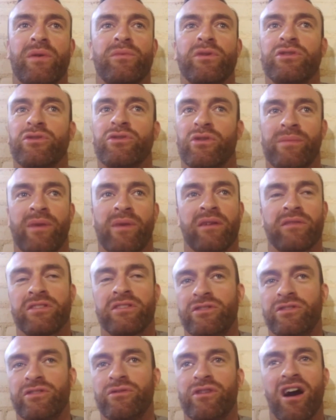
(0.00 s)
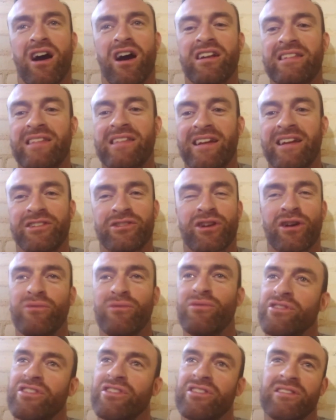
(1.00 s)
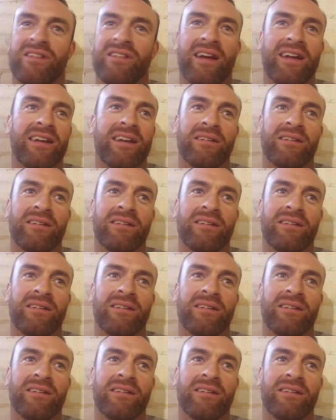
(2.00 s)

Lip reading: were talking about this new Carneyland show, which is like,